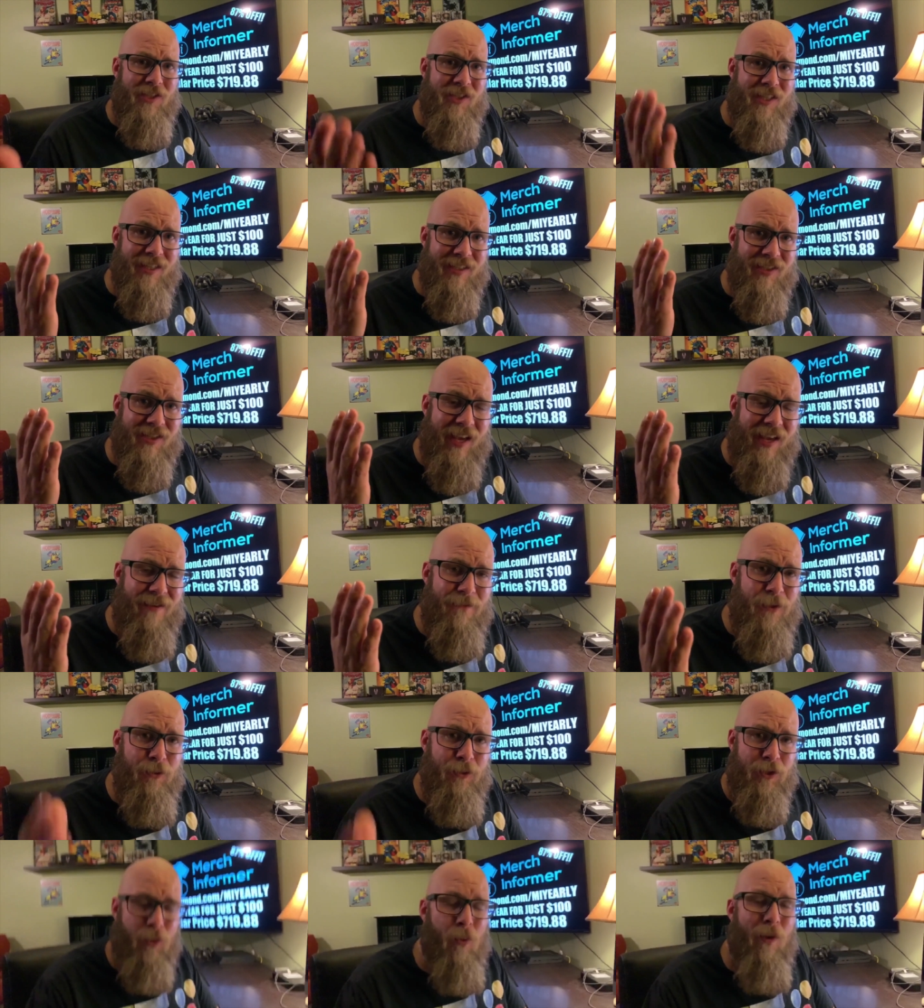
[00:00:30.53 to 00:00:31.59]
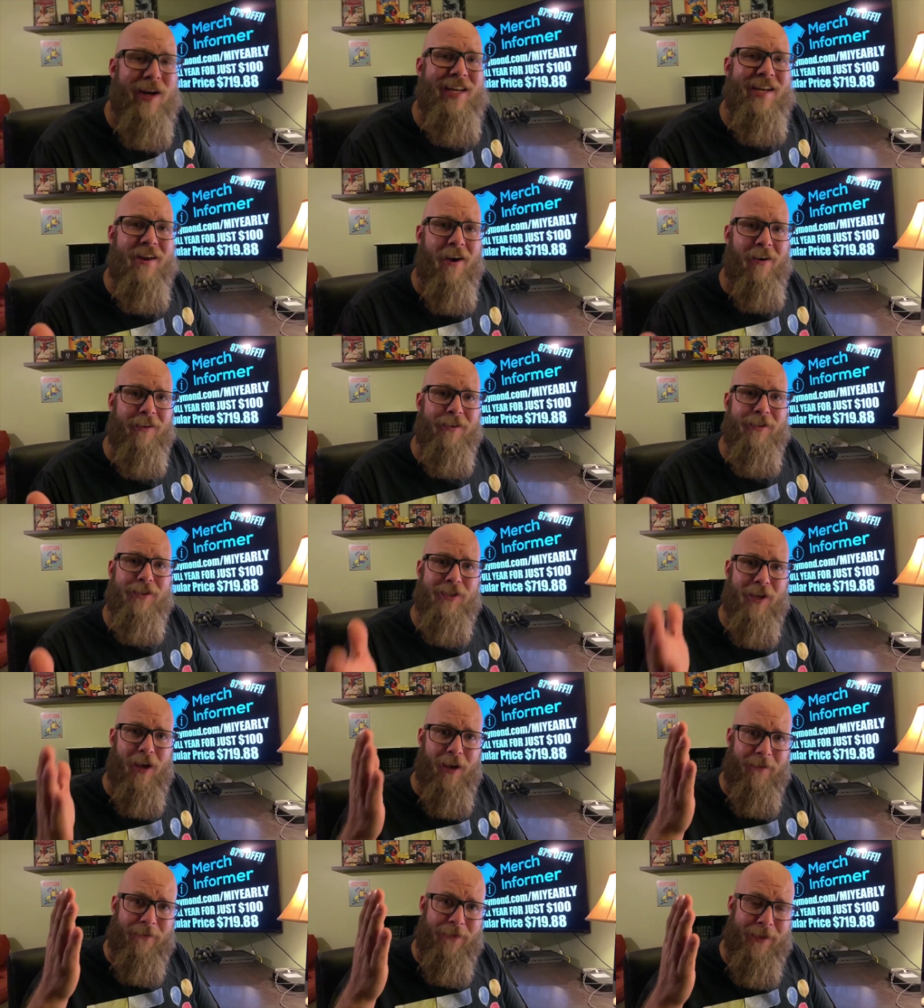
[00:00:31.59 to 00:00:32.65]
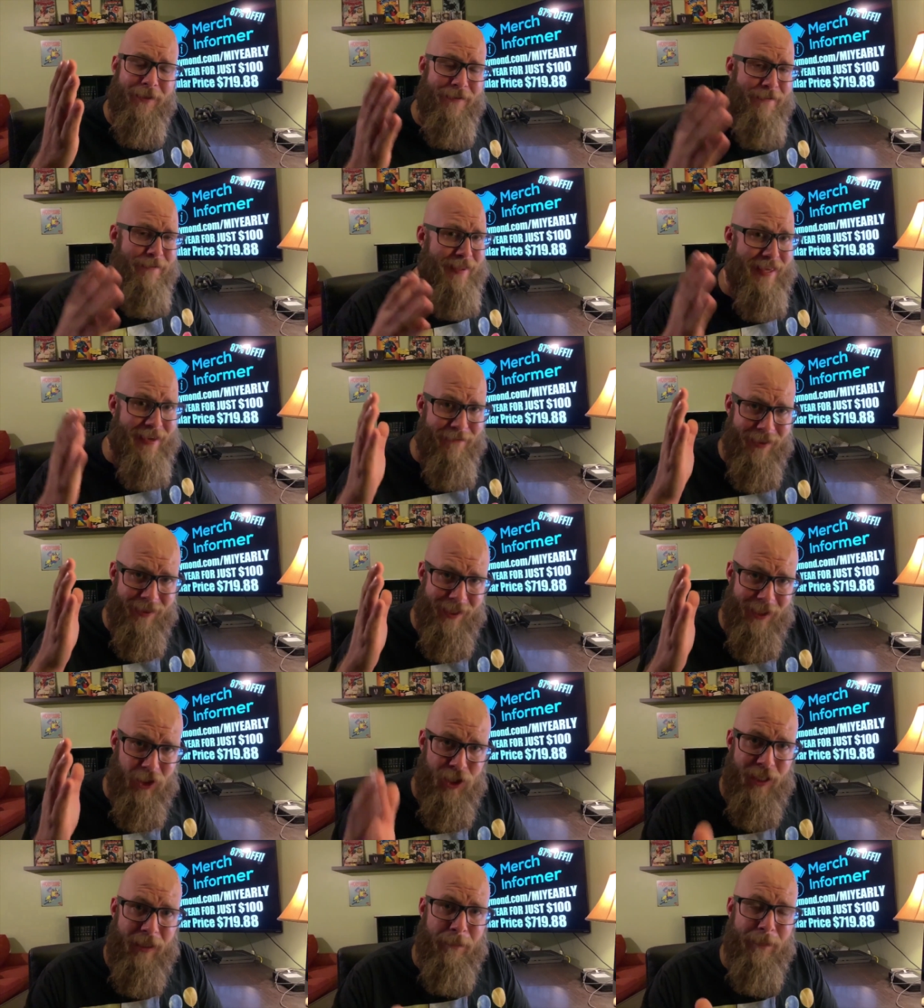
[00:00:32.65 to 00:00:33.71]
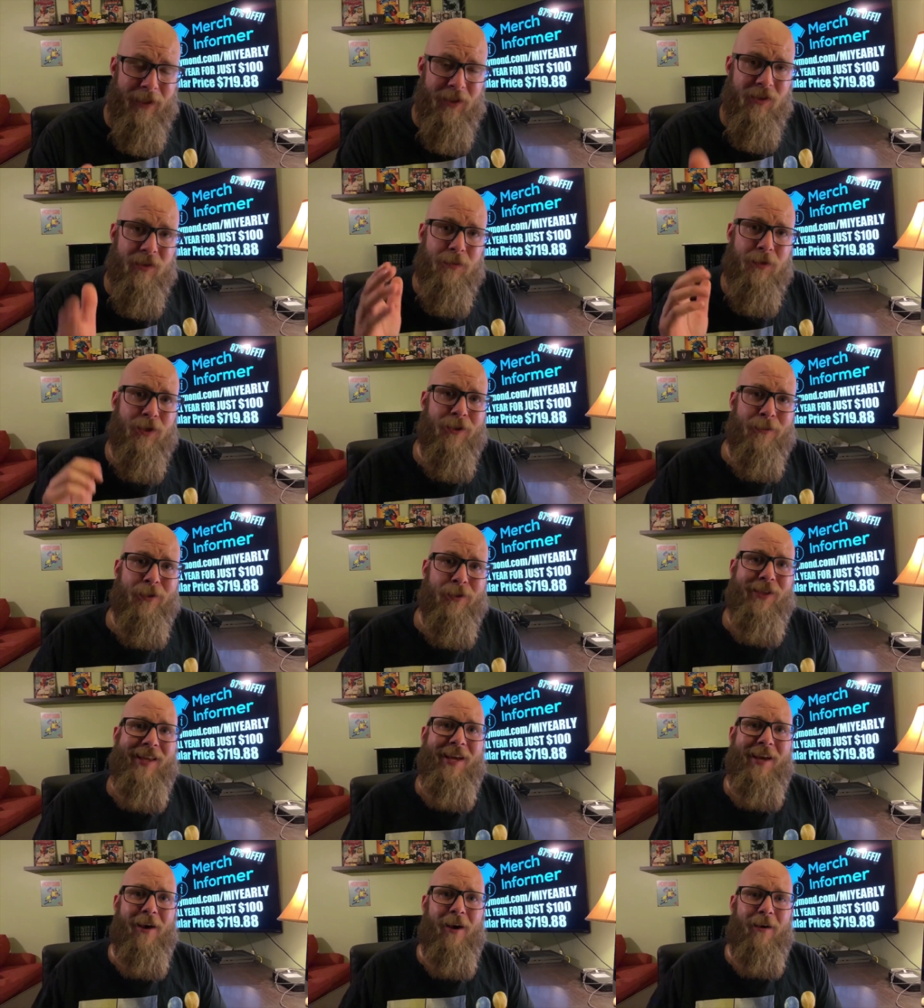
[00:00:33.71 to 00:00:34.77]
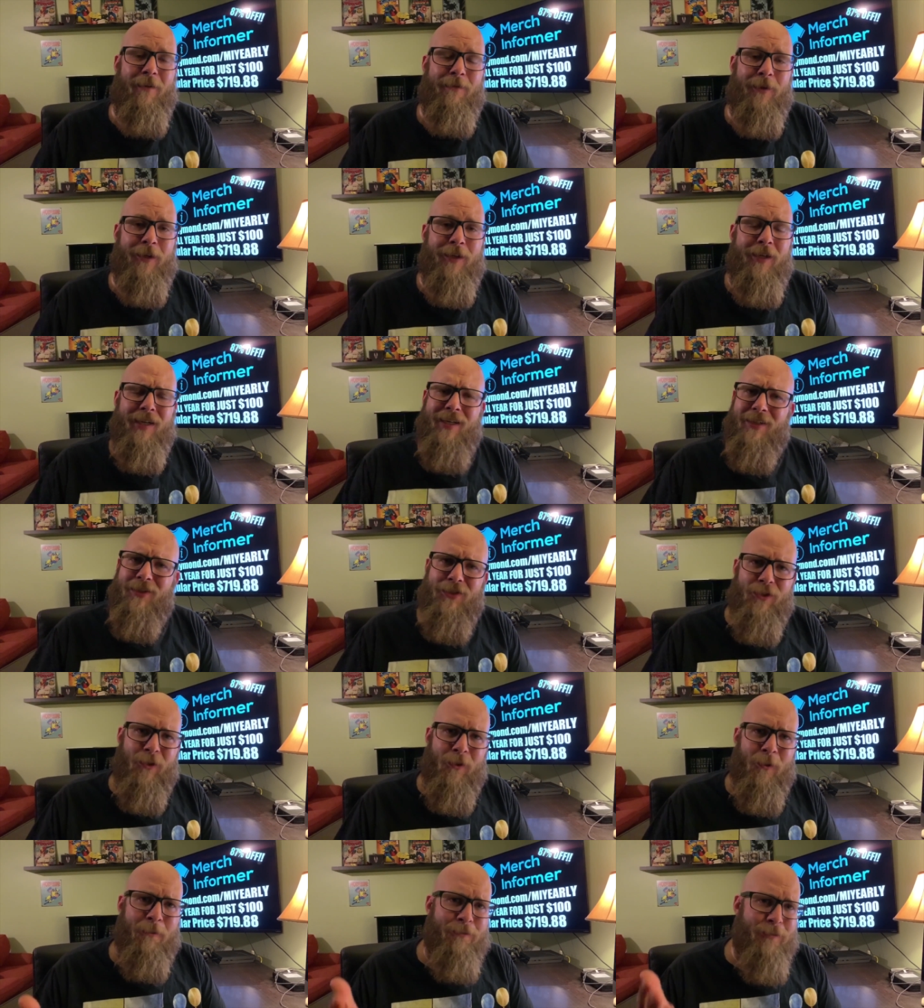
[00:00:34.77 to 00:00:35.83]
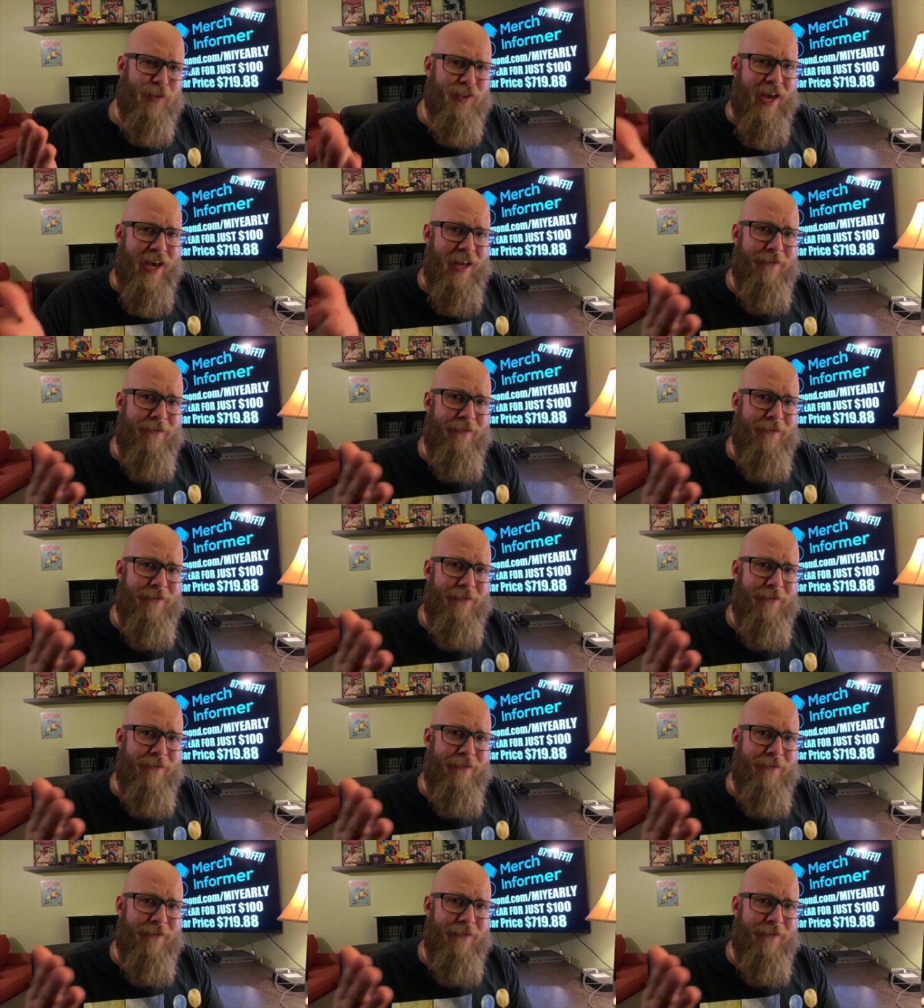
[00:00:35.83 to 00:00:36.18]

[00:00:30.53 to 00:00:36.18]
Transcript: going to save you twenty dollars off even the cheapest subscription they offer. So it's kind of a